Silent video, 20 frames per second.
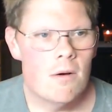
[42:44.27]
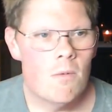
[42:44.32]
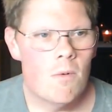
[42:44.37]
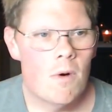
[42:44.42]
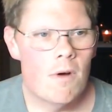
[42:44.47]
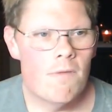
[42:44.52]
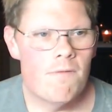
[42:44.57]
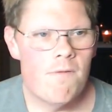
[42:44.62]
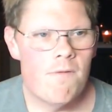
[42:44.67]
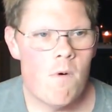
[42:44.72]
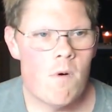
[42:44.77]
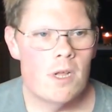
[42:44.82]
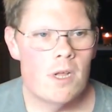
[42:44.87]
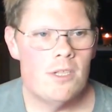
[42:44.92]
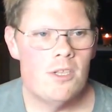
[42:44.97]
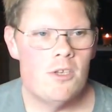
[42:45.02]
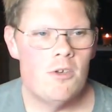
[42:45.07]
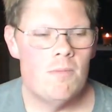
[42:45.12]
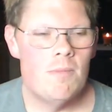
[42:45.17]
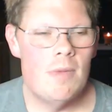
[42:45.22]
We're
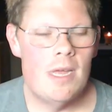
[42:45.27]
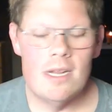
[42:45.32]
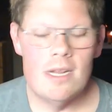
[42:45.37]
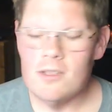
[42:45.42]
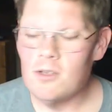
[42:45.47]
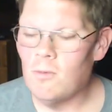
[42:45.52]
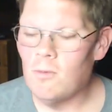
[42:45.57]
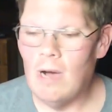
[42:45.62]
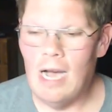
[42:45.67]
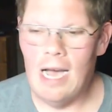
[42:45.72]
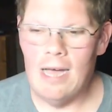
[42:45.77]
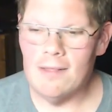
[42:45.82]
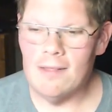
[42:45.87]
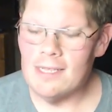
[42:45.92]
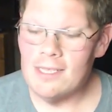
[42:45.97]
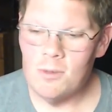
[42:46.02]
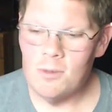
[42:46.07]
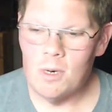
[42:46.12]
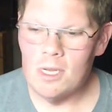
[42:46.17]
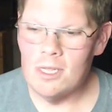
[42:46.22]
42 minutes. Wow,
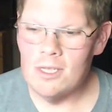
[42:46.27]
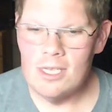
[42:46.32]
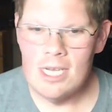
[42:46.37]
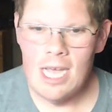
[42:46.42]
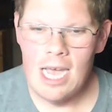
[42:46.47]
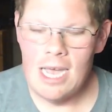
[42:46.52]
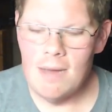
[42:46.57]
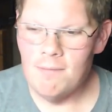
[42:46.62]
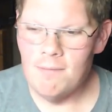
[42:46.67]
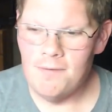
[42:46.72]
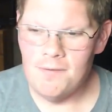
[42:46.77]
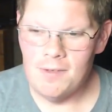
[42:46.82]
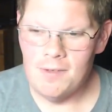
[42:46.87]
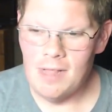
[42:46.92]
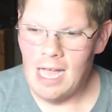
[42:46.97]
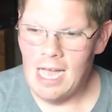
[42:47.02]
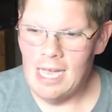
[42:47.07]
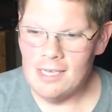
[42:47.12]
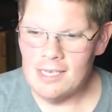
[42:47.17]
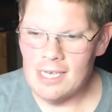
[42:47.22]
that's where the time
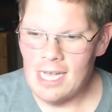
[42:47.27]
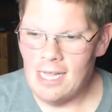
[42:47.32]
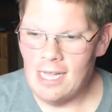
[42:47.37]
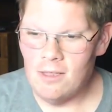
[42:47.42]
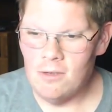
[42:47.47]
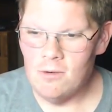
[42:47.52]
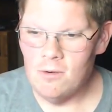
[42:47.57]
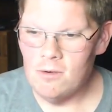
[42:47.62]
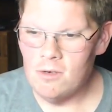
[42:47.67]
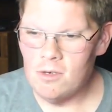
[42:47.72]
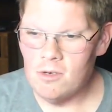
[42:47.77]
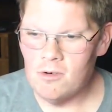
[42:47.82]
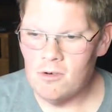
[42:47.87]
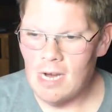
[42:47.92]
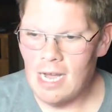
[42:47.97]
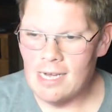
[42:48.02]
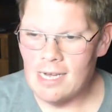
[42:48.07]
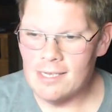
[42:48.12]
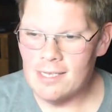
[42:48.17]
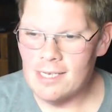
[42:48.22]
flies. I lose
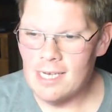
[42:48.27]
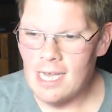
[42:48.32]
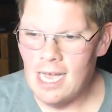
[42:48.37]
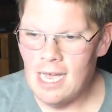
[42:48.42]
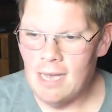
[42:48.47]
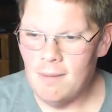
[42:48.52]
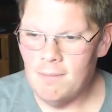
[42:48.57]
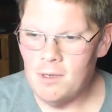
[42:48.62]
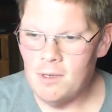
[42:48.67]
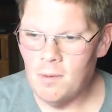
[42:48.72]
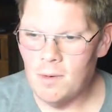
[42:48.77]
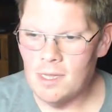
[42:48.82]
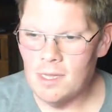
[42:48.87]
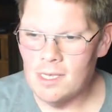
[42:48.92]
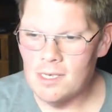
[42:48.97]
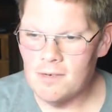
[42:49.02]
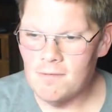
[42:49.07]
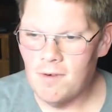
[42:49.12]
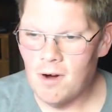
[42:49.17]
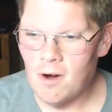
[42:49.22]
track of time doing
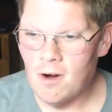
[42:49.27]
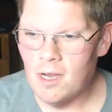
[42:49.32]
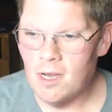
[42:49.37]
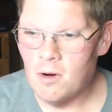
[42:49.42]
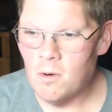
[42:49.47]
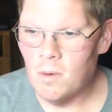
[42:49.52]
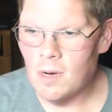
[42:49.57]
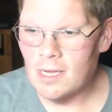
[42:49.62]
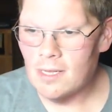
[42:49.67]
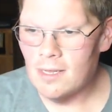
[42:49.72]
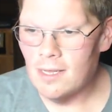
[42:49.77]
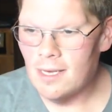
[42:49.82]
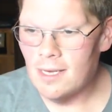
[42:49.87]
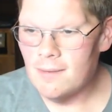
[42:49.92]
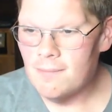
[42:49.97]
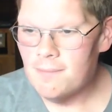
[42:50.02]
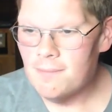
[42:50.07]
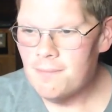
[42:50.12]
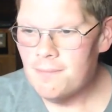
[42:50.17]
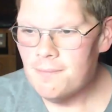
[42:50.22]
this very quickly.